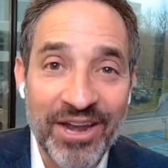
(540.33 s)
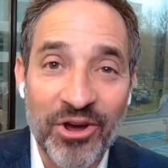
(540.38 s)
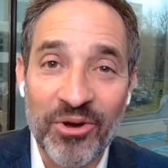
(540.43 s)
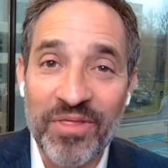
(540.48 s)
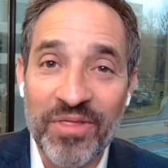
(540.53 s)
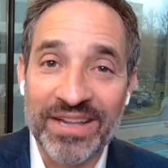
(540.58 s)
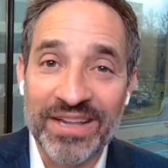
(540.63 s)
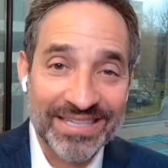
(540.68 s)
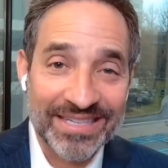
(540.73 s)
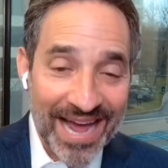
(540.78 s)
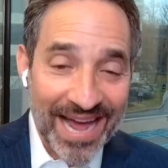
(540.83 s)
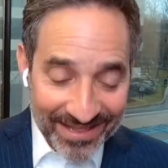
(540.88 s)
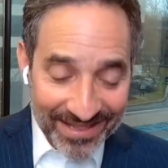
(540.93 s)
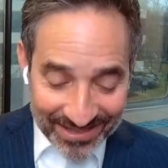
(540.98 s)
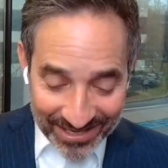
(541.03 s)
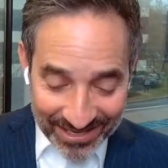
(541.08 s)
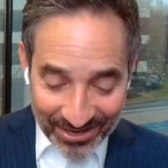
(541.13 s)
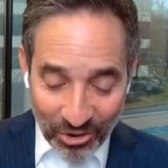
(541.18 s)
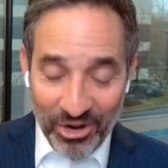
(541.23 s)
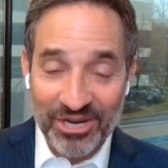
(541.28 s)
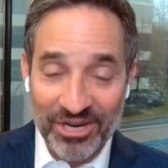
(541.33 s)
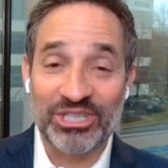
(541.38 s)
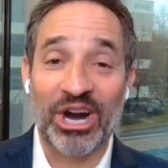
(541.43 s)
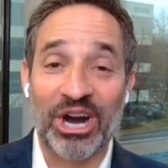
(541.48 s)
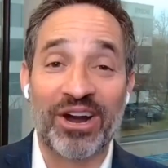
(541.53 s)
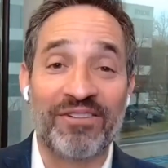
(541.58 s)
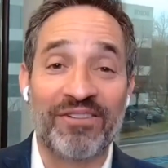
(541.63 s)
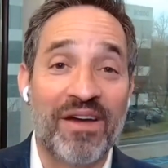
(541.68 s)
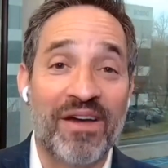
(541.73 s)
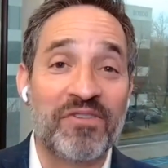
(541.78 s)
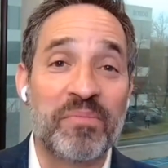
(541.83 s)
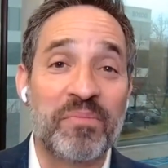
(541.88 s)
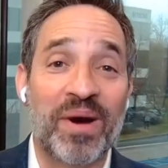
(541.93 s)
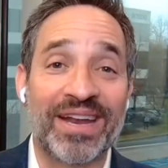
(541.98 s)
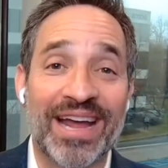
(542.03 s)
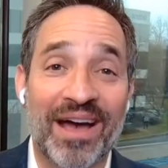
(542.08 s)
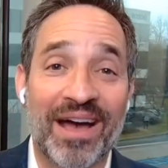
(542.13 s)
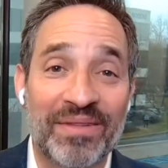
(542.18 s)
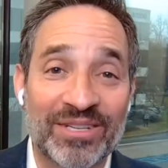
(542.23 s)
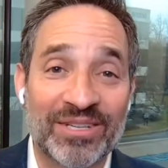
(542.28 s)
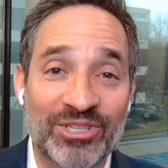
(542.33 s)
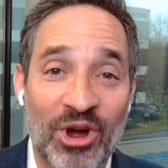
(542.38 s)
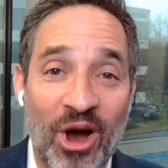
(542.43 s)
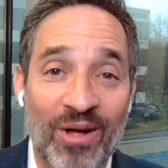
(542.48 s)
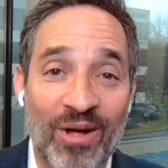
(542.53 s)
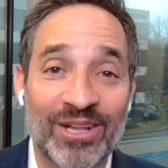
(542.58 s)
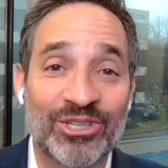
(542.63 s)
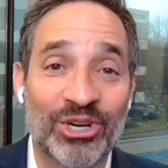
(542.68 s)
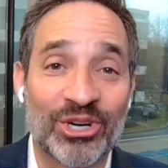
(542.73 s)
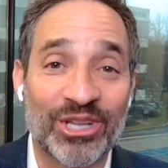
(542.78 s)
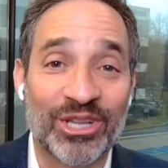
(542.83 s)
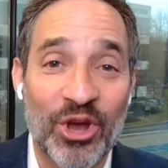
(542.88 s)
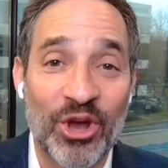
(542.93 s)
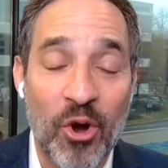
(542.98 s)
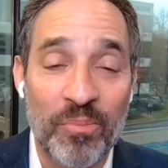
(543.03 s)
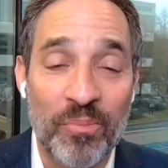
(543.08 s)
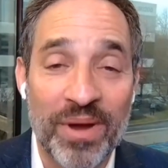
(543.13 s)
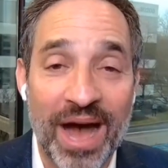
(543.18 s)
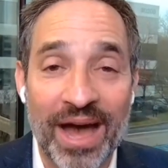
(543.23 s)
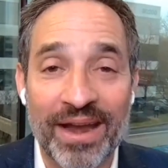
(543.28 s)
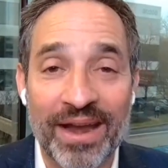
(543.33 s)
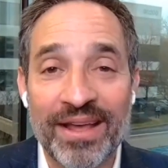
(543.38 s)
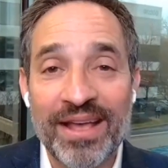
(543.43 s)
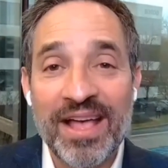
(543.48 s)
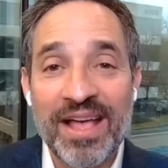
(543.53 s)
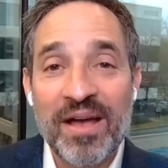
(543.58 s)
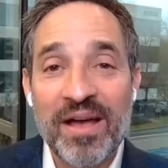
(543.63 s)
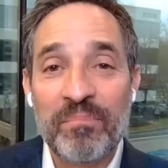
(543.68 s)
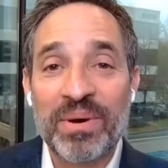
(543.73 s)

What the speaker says: I know that's not the org chart of everybody on this call. I certainly hope not.